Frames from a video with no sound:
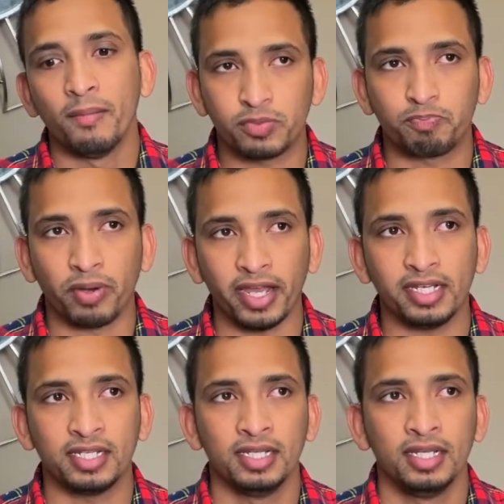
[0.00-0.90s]

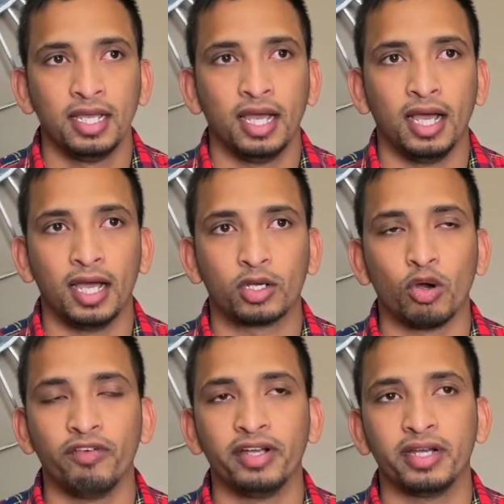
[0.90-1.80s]
Despite uh,
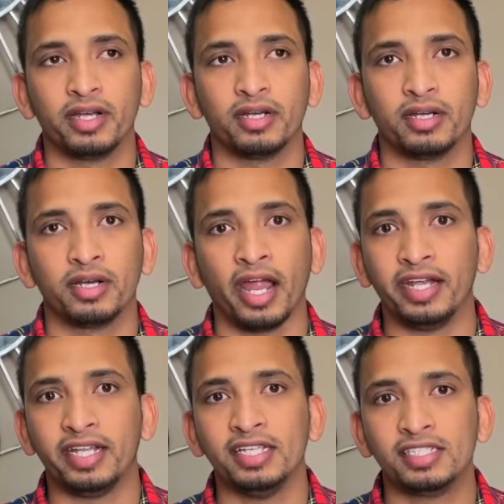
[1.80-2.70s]
COVID
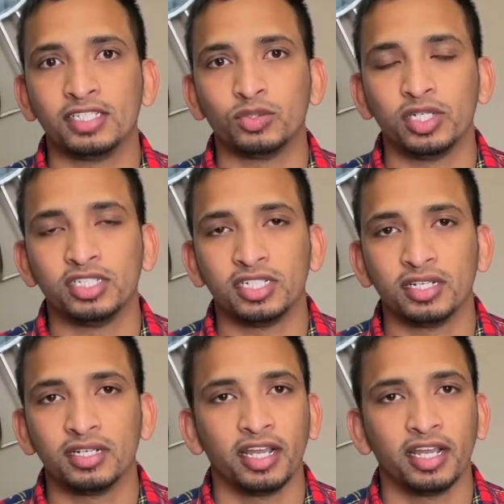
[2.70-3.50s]
nineteen situation,